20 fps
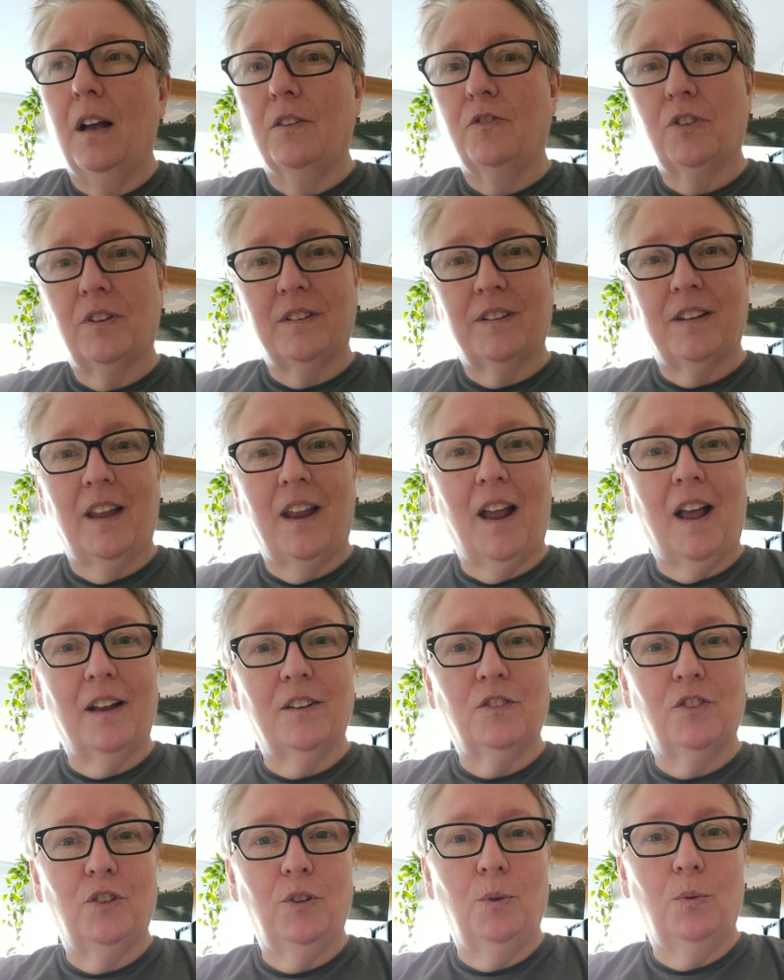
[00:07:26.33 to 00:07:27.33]
Translate
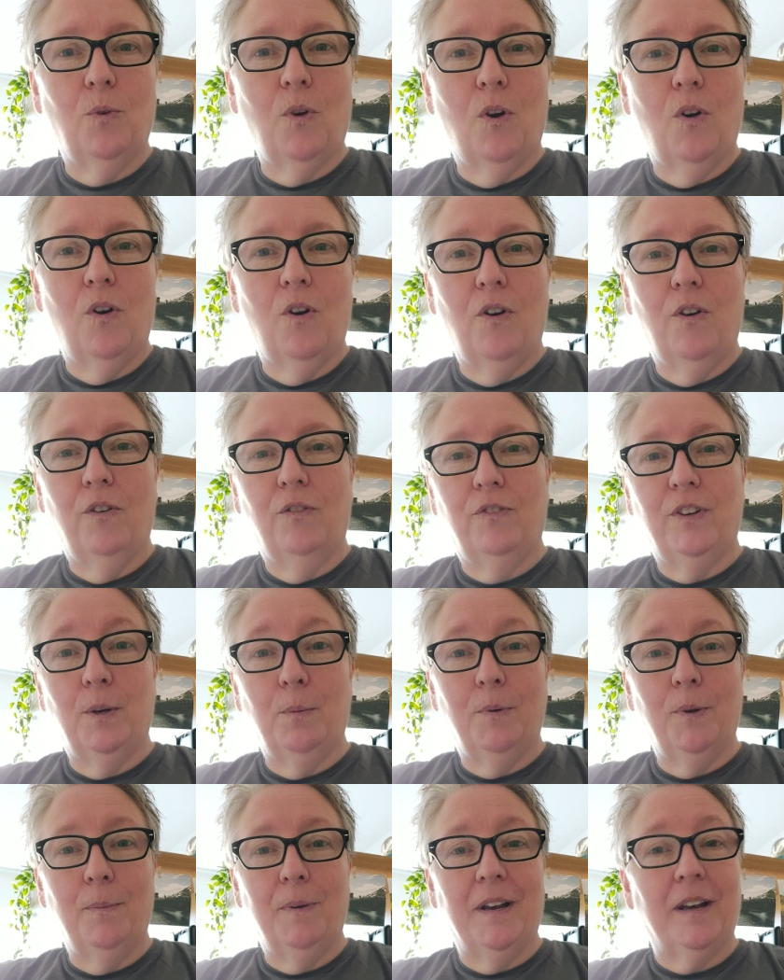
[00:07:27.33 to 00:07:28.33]
Act 2 of
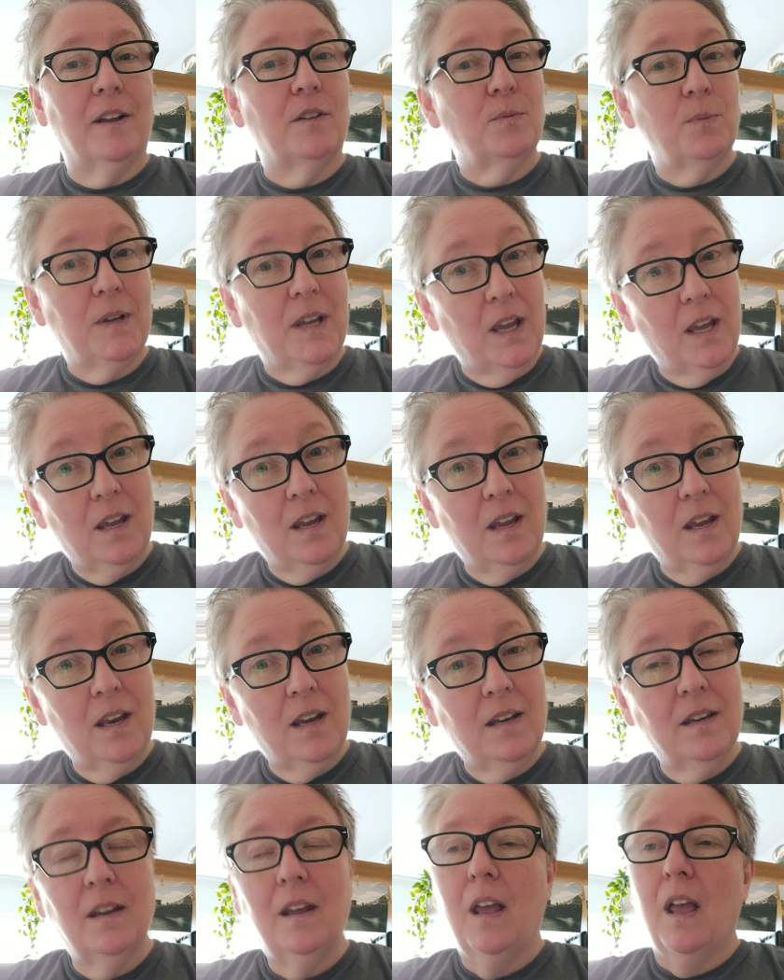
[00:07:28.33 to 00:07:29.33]
Little Mermaid next
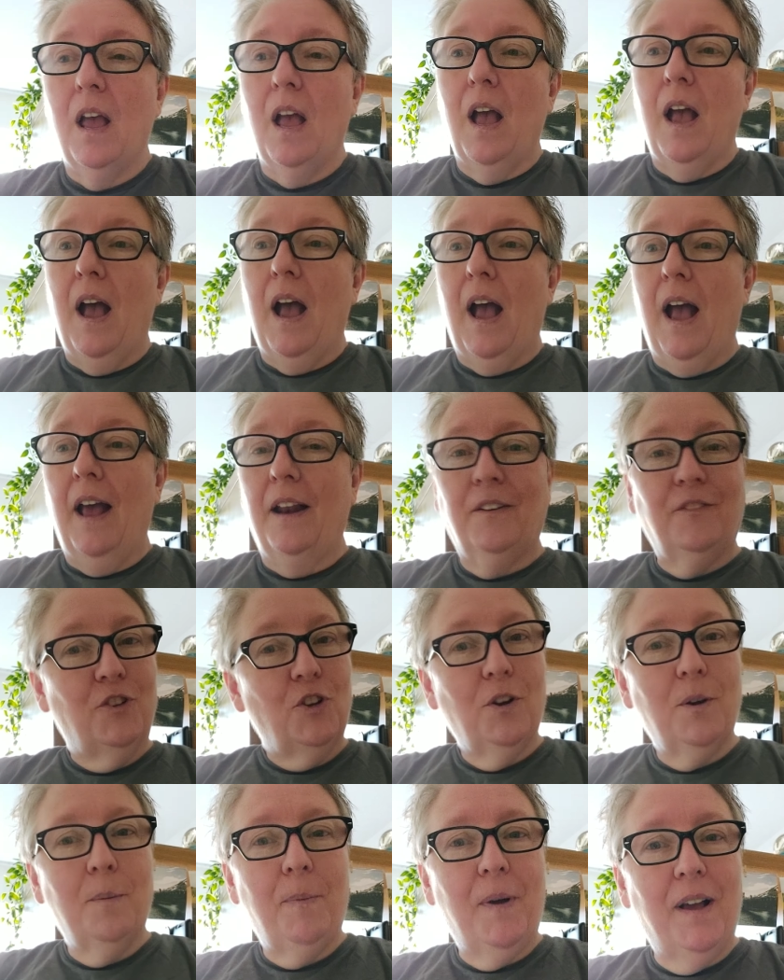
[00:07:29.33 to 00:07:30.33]
weekend. And I've
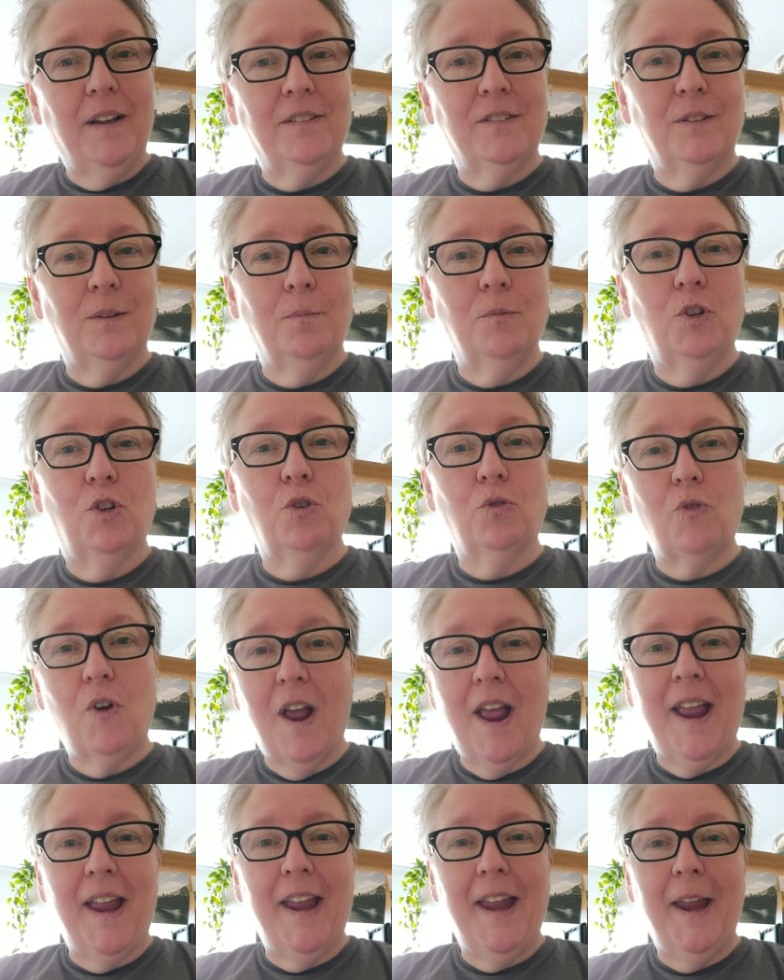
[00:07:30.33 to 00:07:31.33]
got to buy some
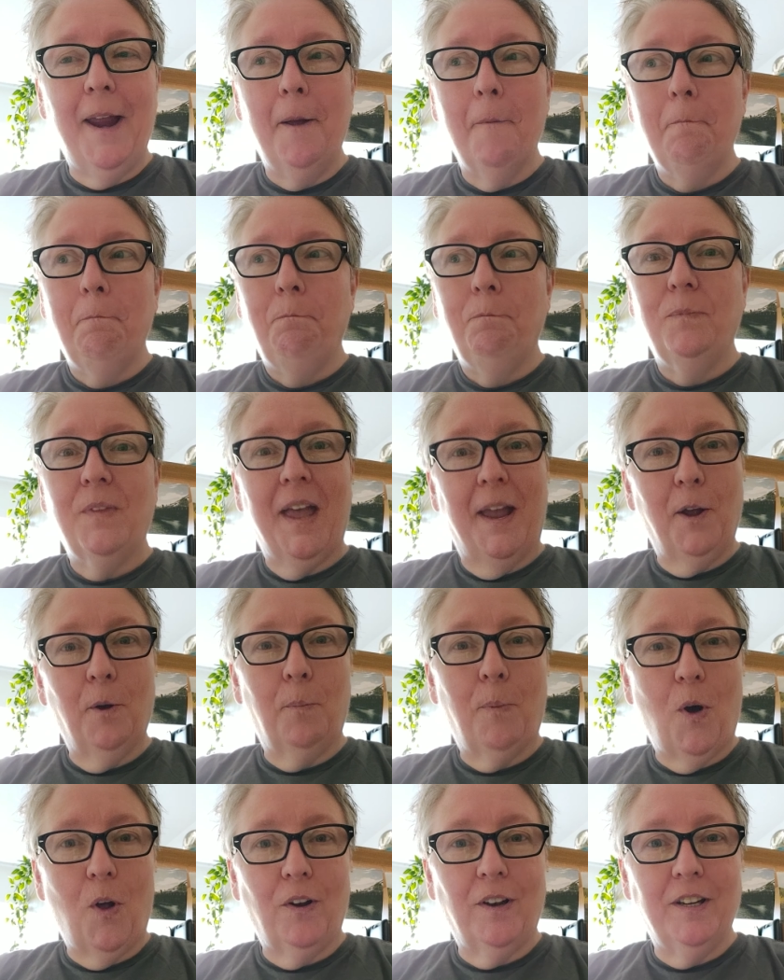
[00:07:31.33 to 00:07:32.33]
grey nail
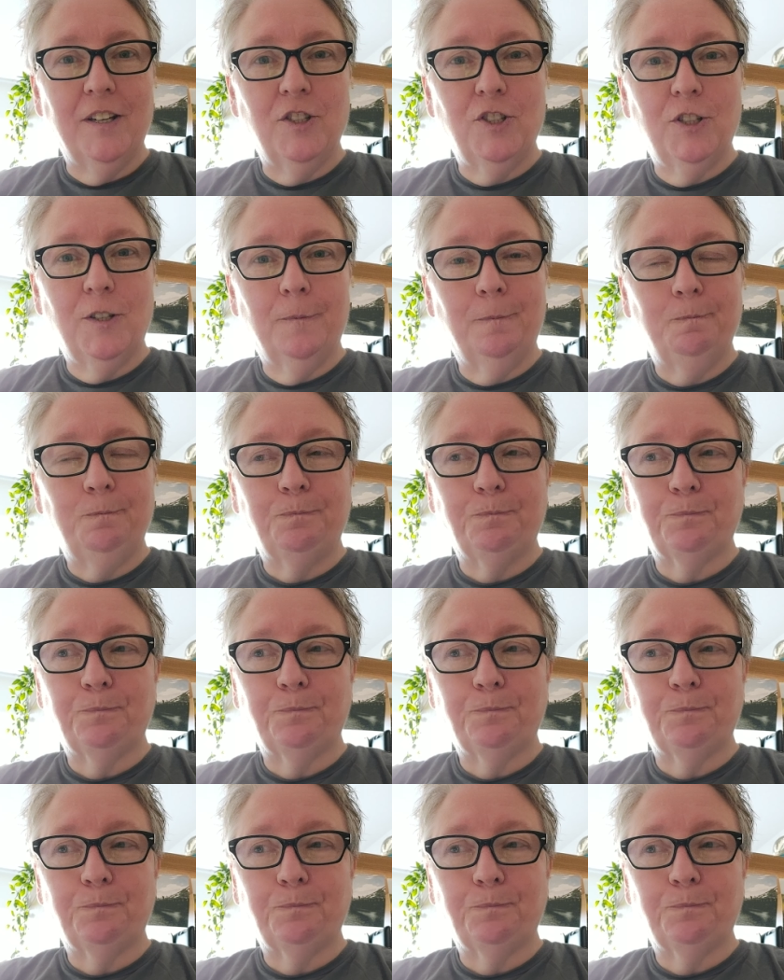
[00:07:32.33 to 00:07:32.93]
polish